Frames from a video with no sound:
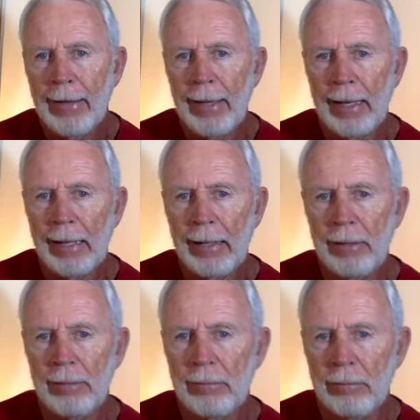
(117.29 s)

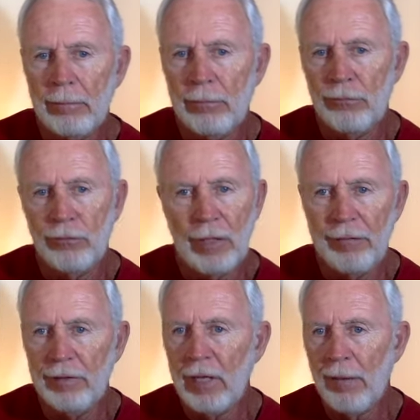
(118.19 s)
and shoot,
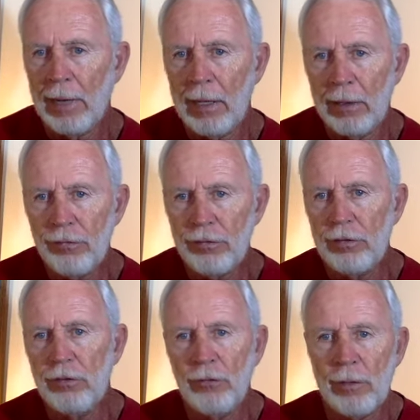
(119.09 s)
every time I
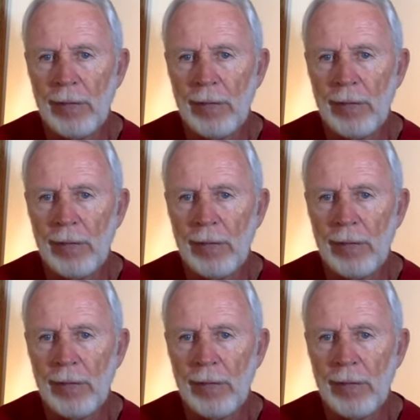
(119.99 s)
listen to him,